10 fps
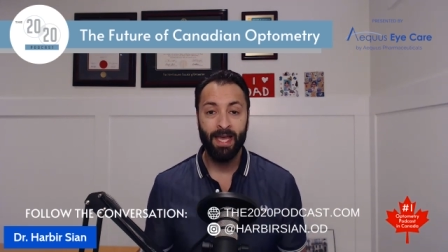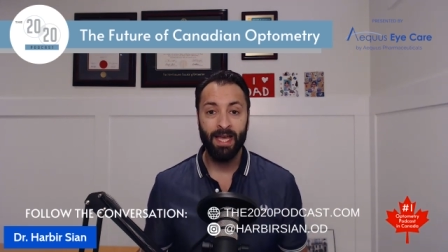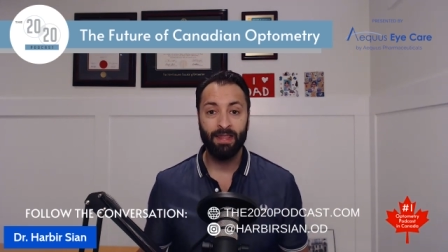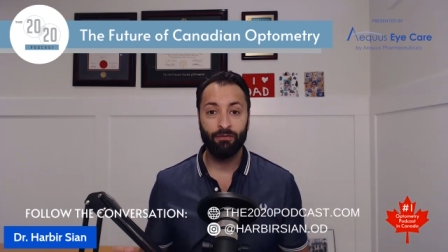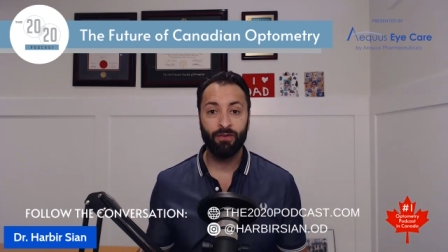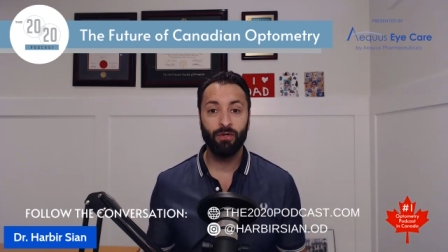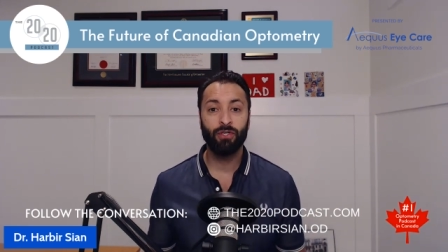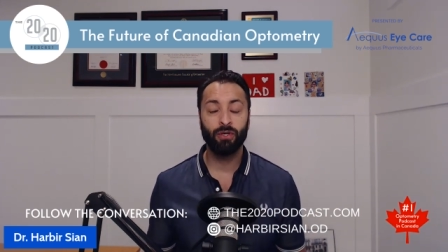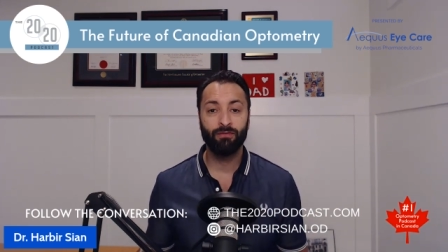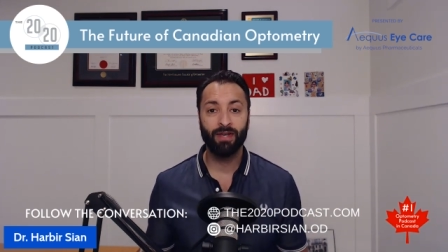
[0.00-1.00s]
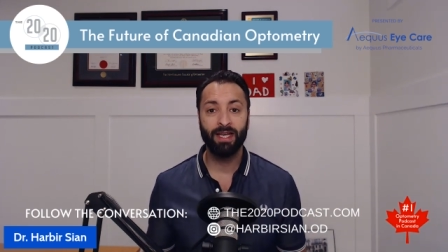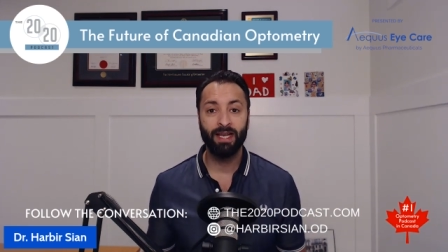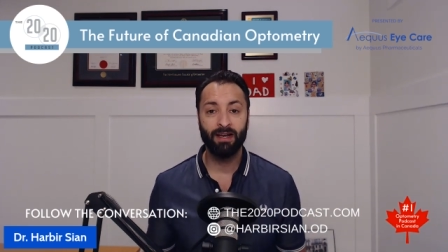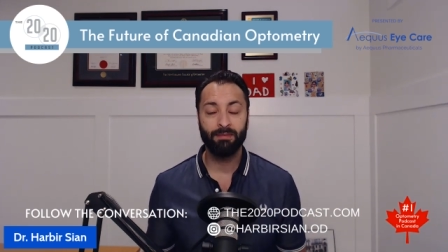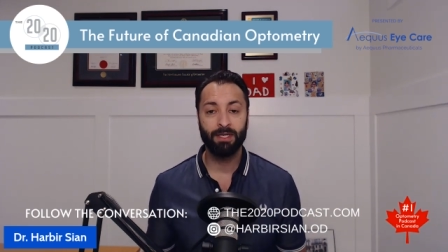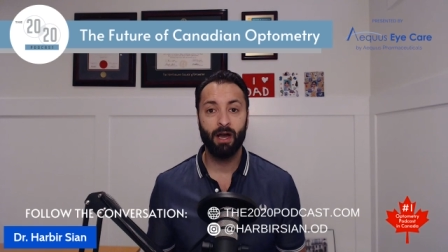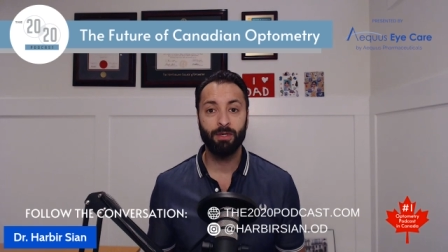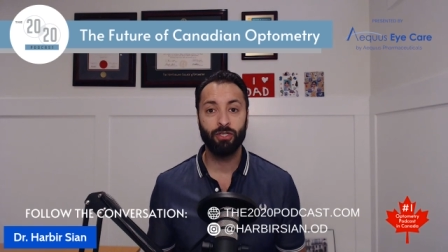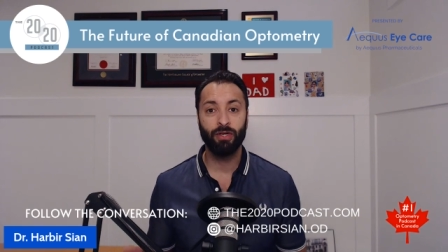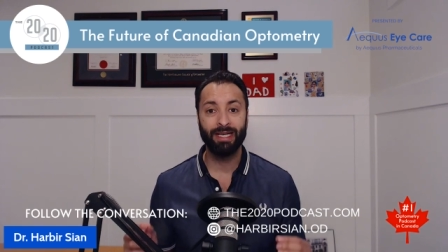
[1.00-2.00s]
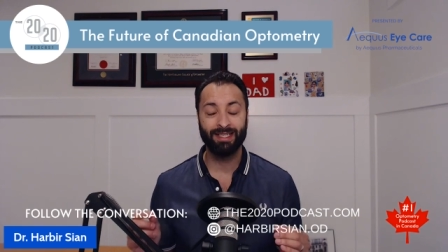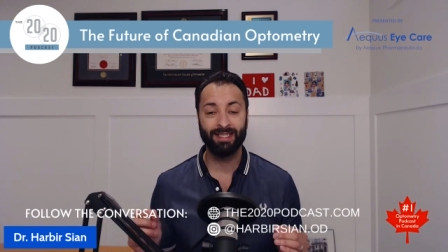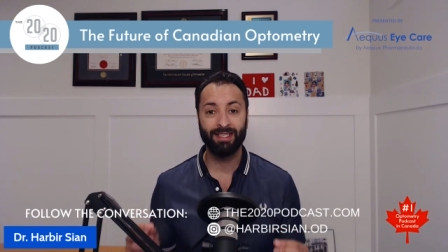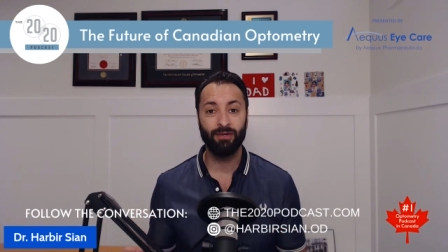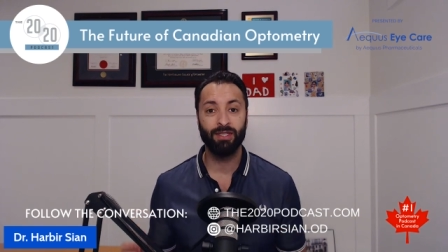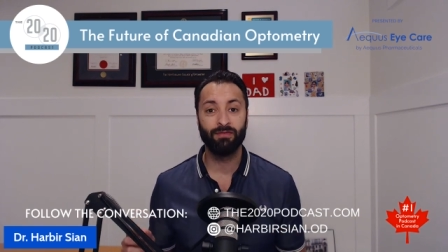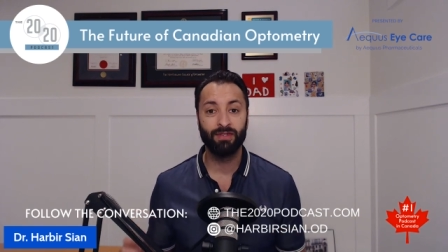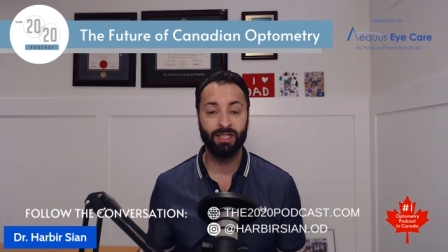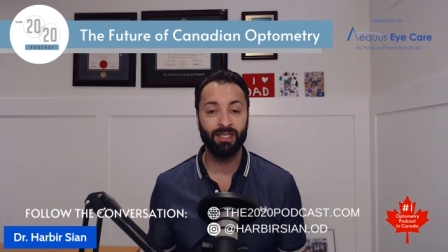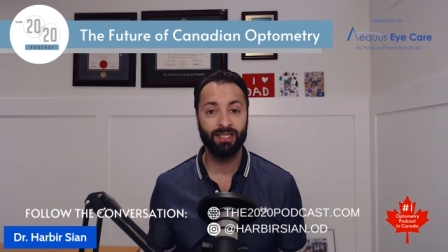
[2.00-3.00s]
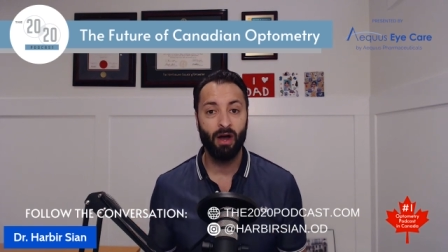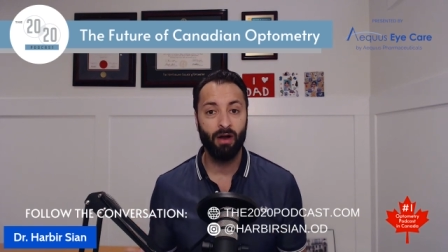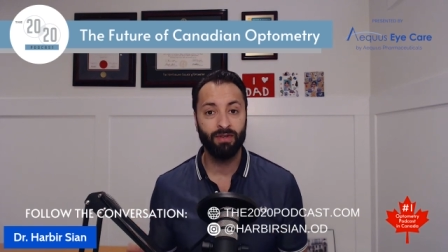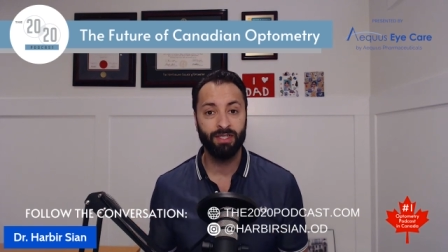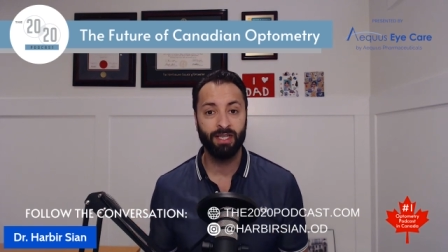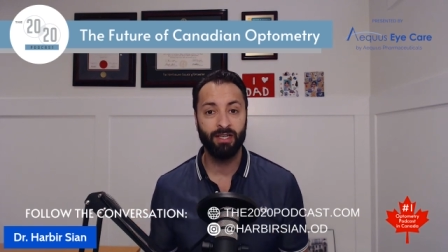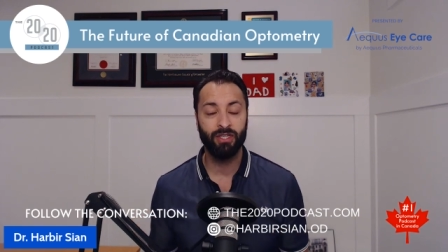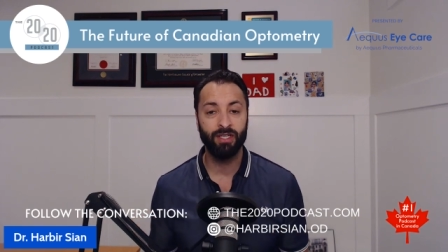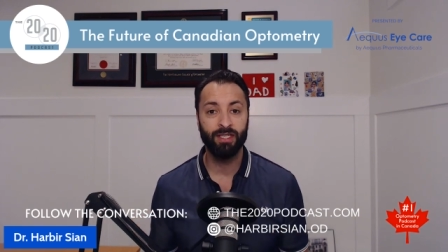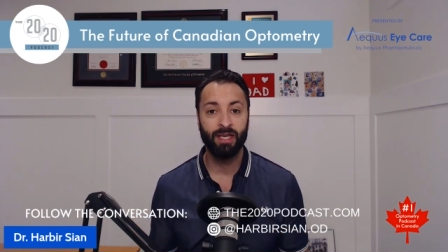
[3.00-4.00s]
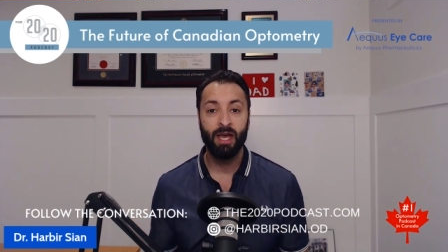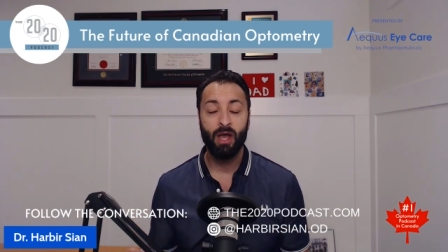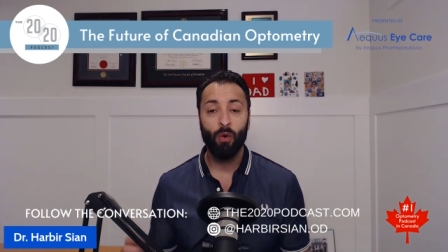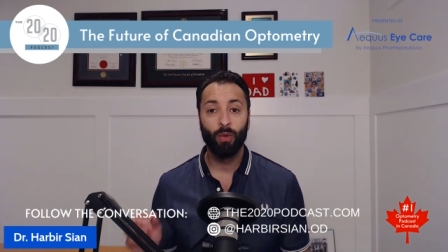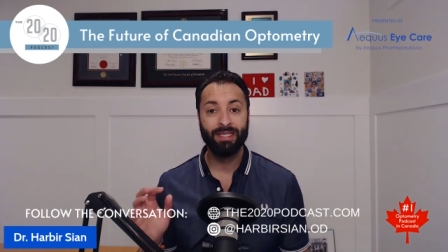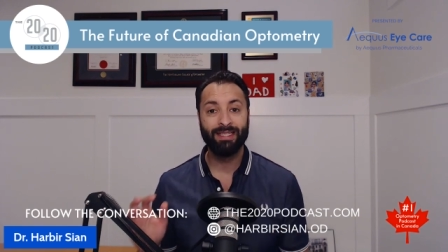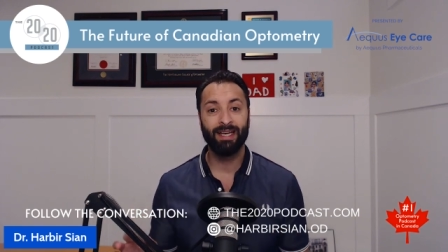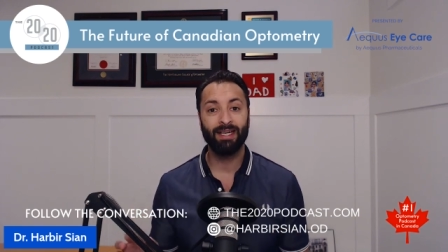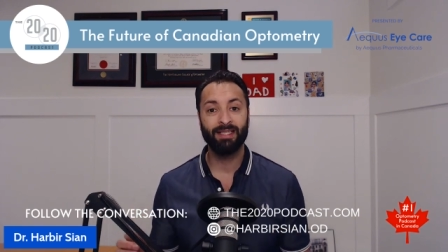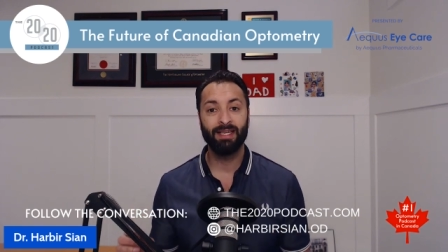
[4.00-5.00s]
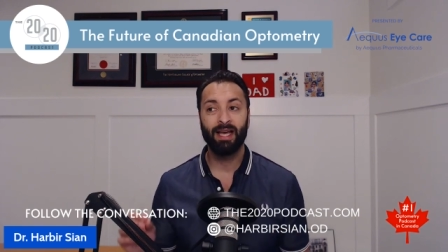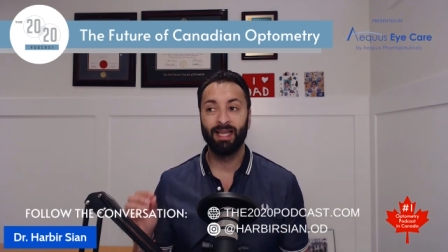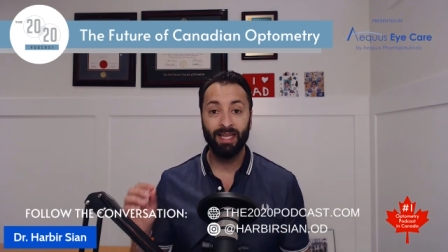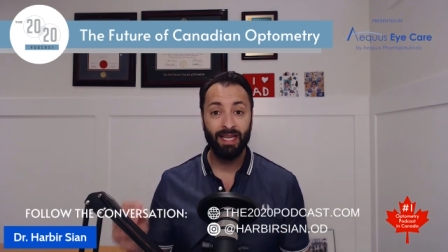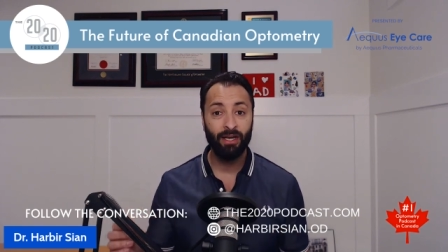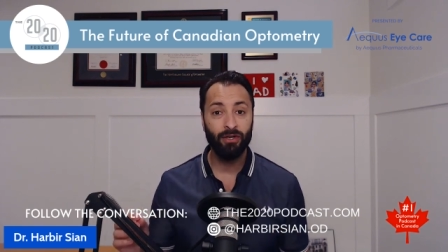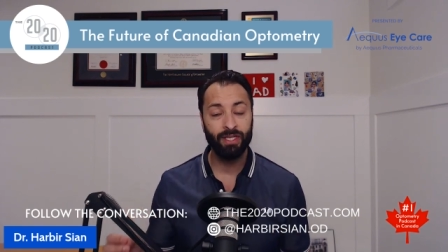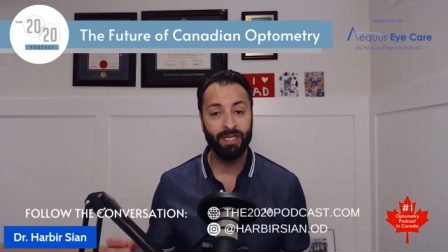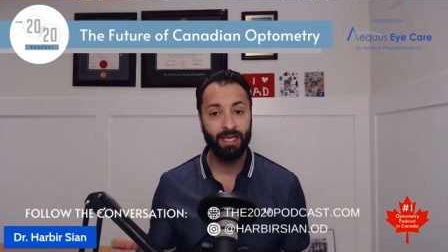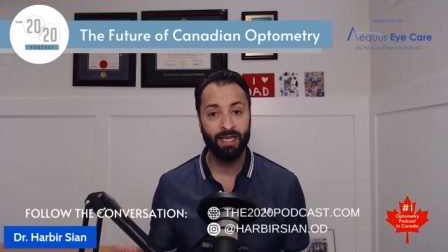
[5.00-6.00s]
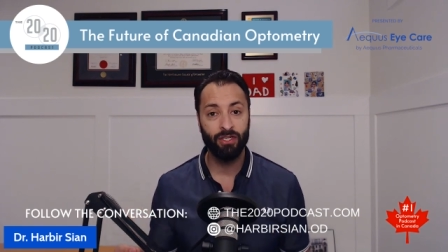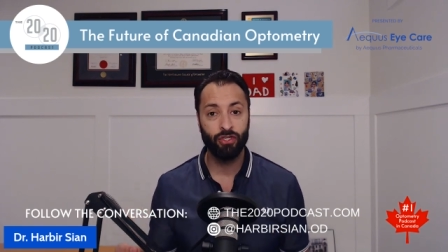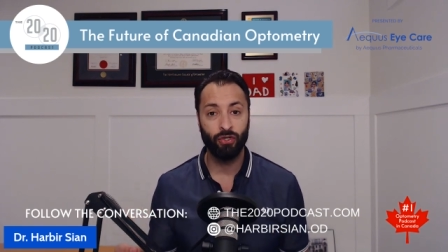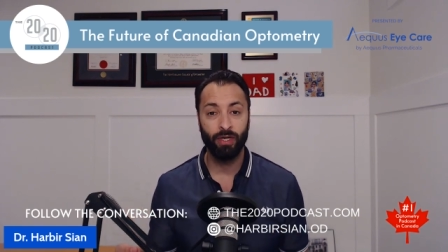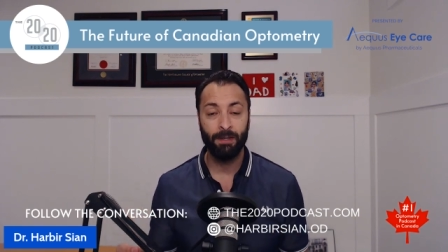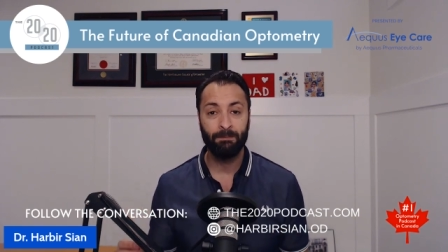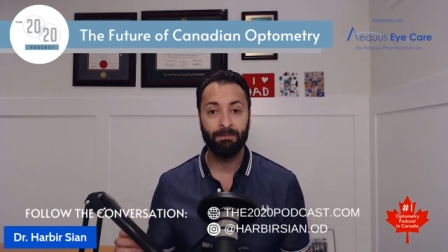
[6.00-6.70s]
And the Future of Canadian Optometry is a series of 6 conversations with 6 leaders in the industry,